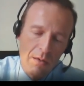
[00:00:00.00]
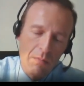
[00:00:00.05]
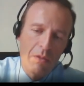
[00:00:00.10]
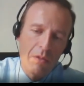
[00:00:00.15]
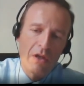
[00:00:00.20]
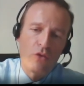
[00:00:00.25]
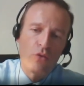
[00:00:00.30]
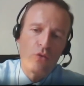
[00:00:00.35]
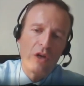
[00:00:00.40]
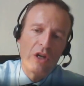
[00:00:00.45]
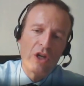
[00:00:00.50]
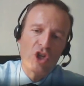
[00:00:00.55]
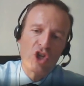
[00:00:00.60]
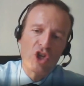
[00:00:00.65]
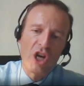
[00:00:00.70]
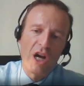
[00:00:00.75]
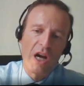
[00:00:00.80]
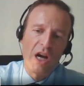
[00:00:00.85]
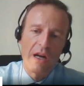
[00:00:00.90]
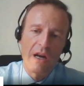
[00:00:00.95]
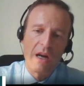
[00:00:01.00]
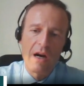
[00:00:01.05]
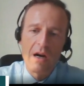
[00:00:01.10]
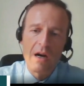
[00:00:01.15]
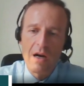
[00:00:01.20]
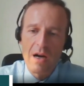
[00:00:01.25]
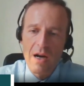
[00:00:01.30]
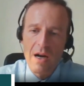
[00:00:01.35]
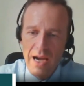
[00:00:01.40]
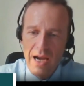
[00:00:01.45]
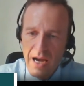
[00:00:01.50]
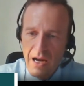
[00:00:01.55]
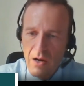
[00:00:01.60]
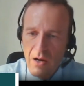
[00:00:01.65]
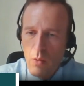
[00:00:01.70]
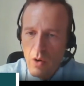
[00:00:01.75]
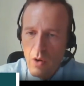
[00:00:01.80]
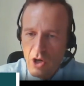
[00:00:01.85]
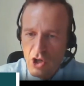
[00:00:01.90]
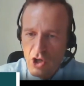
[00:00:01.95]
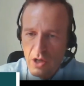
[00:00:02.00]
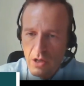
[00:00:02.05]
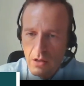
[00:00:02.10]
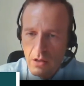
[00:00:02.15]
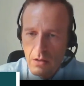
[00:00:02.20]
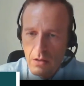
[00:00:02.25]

between China and Russia